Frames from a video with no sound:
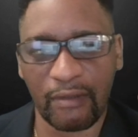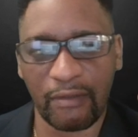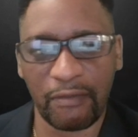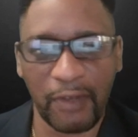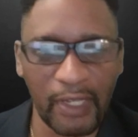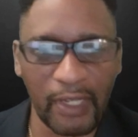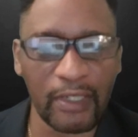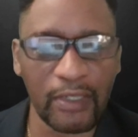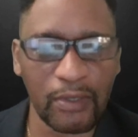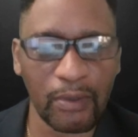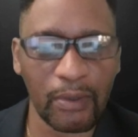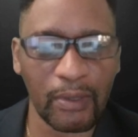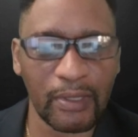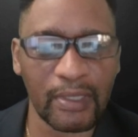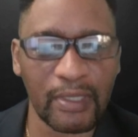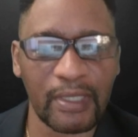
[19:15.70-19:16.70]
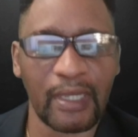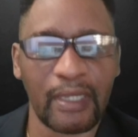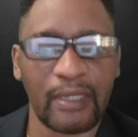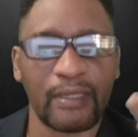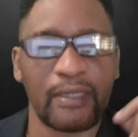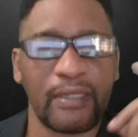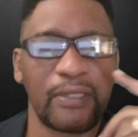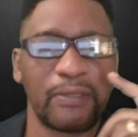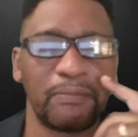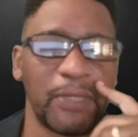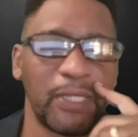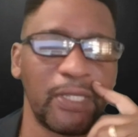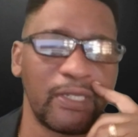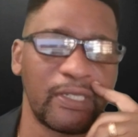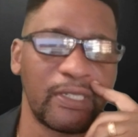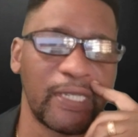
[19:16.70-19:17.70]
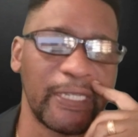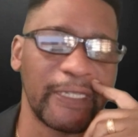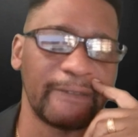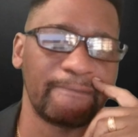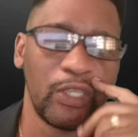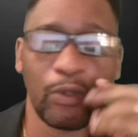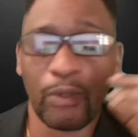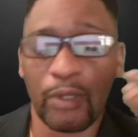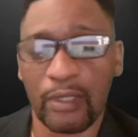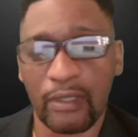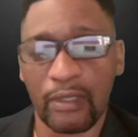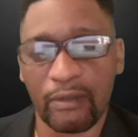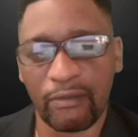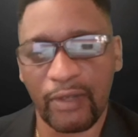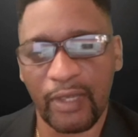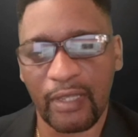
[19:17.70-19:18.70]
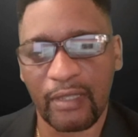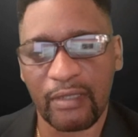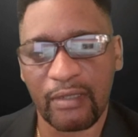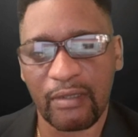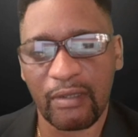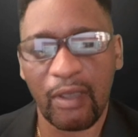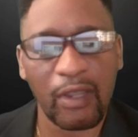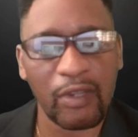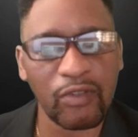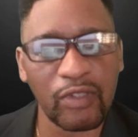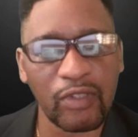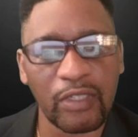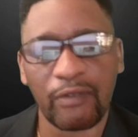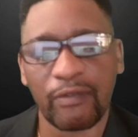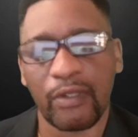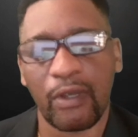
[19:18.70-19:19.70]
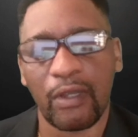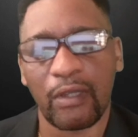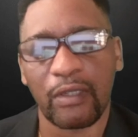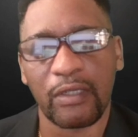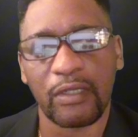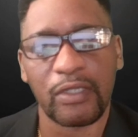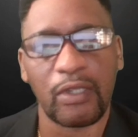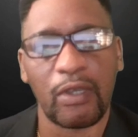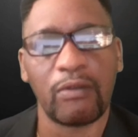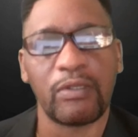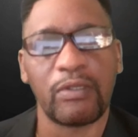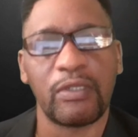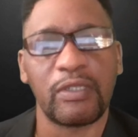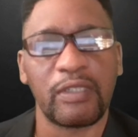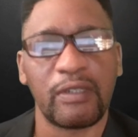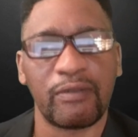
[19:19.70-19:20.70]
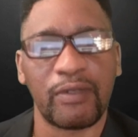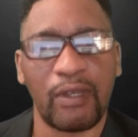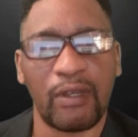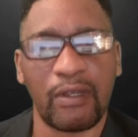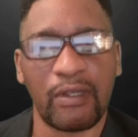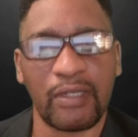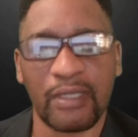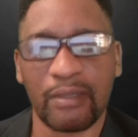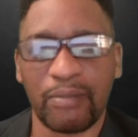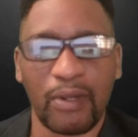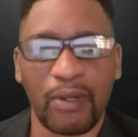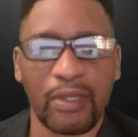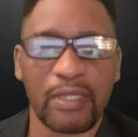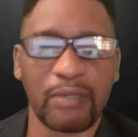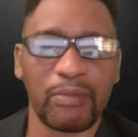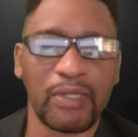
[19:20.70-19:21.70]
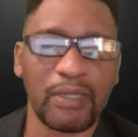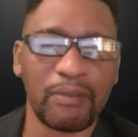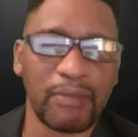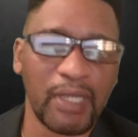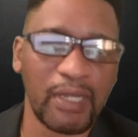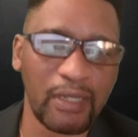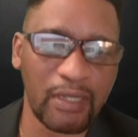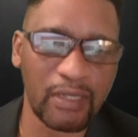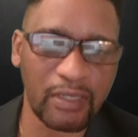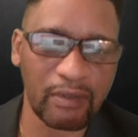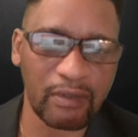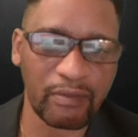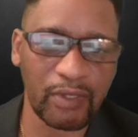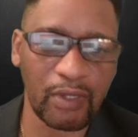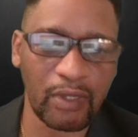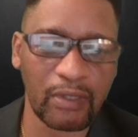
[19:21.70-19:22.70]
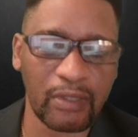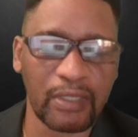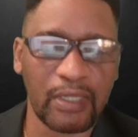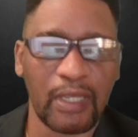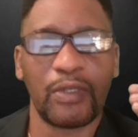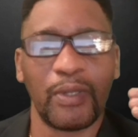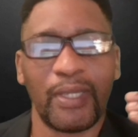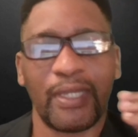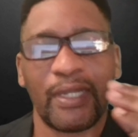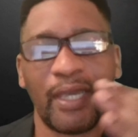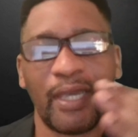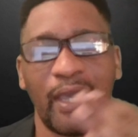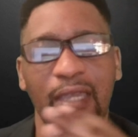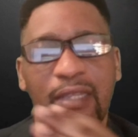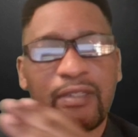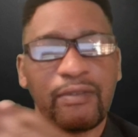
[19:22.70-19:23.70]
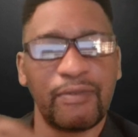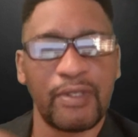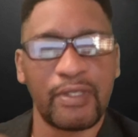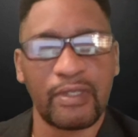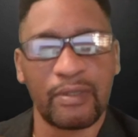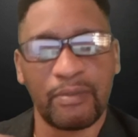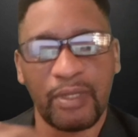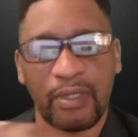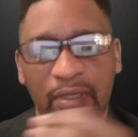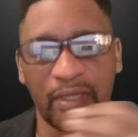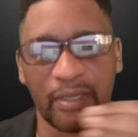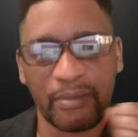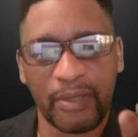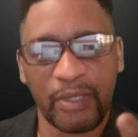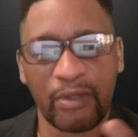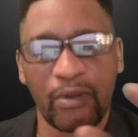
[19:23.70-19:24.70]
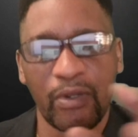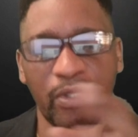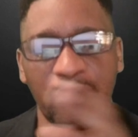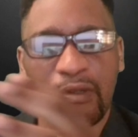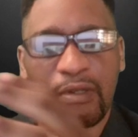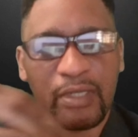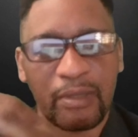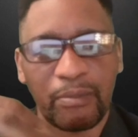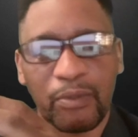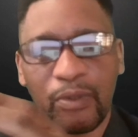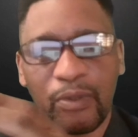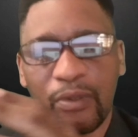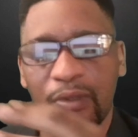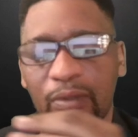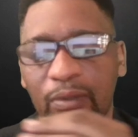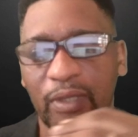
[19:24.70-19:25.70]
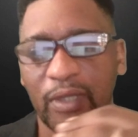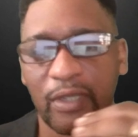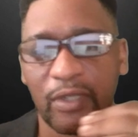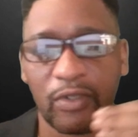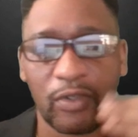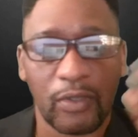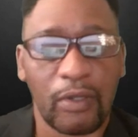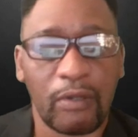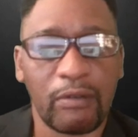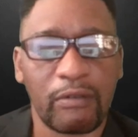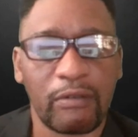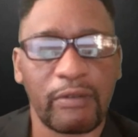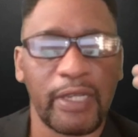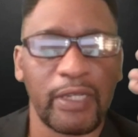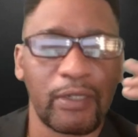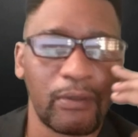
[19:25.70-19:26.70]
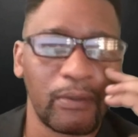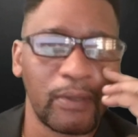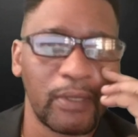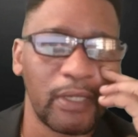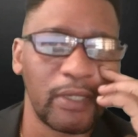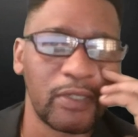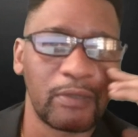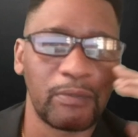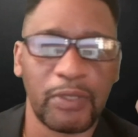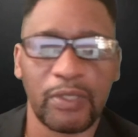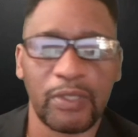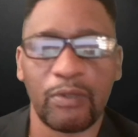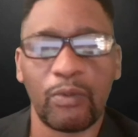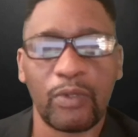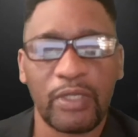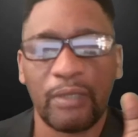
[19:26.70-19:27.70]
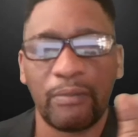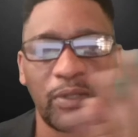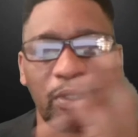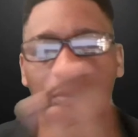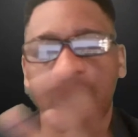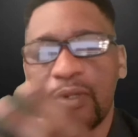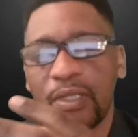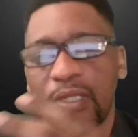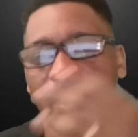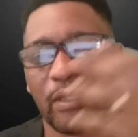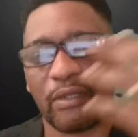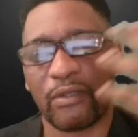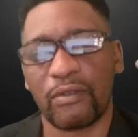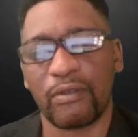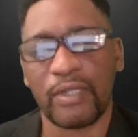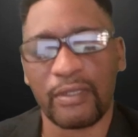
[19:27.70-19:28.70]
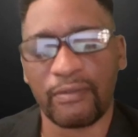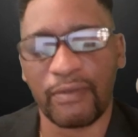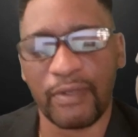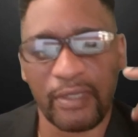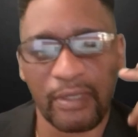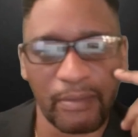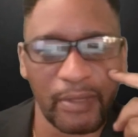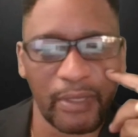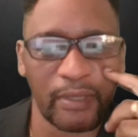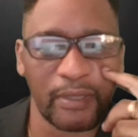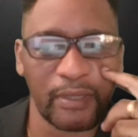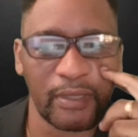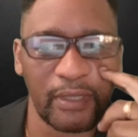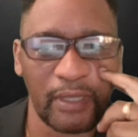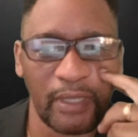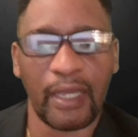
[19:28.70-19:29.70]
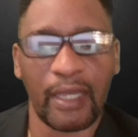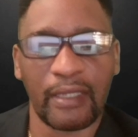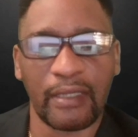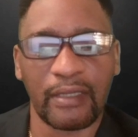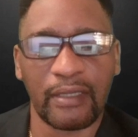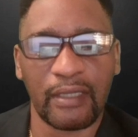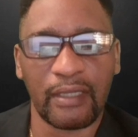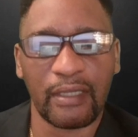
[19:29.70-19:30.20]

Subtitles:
failing to understand this means that you can invest hundreds of dollars, thousands of dollars, and possibly millions of dollars to enhance visibility because you're at a poor location or a right location, but you will simply want to increase visibility, and